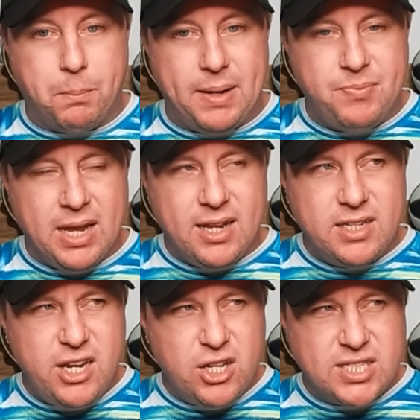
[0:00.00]
but
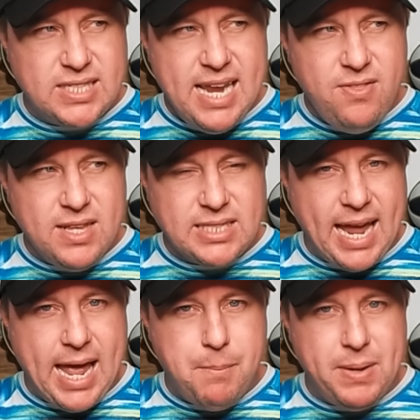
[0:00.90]
do you see this
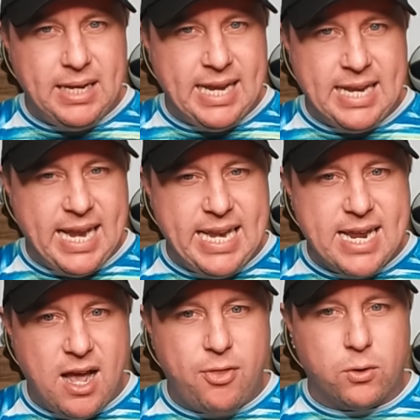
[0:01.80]
happen in
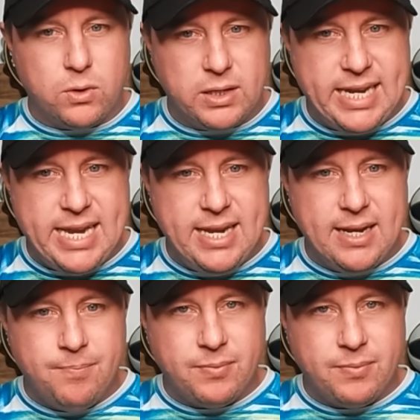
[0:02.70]
any other league?